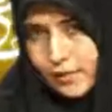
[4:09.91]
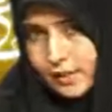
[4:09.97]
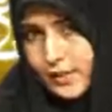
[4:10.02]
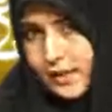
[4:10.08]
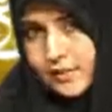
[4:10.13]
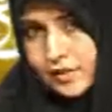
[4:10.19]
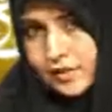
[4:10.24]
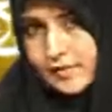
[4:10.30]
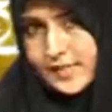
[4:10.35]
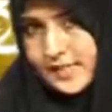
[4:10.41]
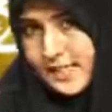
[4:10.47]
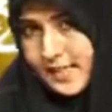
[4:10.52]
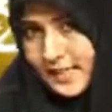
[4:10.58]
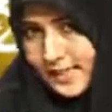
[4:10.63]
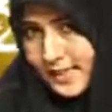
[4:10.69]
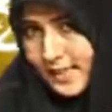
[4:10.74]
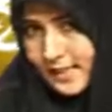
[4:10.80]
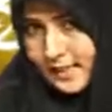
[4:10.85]
whatever we
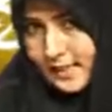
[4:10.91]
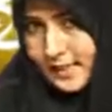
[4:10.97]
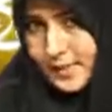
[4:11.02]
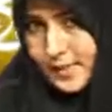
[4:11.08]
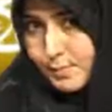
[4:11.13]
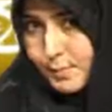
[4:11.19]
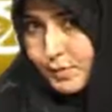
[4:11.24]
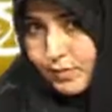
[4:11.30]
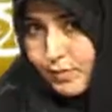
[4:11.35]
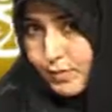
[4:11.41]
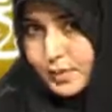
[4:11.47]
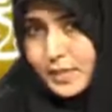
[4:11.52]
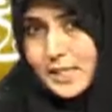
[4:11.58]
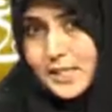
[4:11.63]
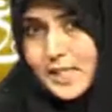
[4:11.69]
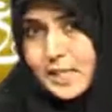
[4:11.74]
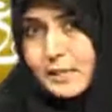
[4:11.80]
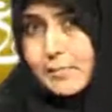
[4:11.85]
discuss before
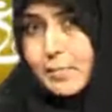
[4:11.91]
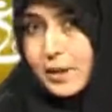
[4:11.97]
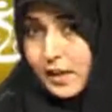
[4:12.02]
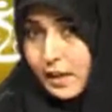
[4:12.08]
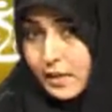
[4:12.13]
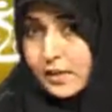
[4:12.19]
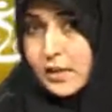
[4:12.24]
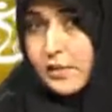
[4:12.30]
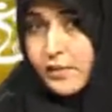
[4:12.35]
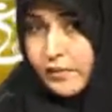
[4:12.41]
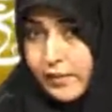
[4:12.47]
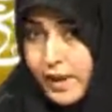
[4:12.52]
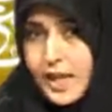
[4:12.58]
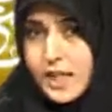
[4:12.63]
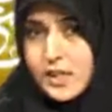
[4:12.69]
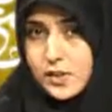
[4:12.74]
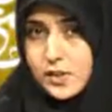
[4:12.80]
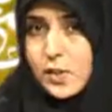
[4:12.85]
sleeping, it
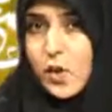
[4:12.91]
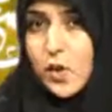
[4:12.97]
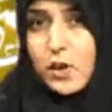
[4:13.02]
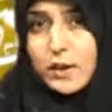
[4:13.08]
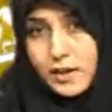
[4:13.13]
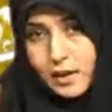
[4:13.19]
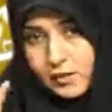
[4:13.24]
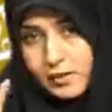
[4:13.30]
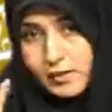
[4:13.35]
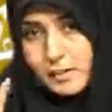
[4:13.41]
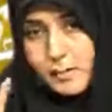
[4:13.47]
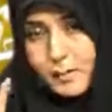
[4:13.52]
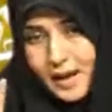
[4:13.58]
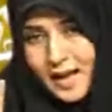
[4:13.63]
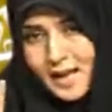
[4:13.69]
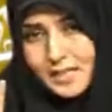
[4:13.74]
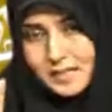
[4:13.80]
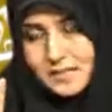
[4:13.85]
affects on our
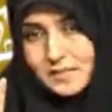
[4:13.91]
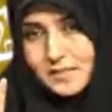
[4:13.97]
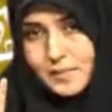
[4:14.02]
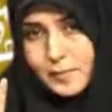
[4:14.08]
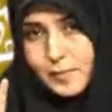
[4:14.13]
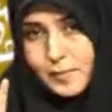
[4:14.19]
mind.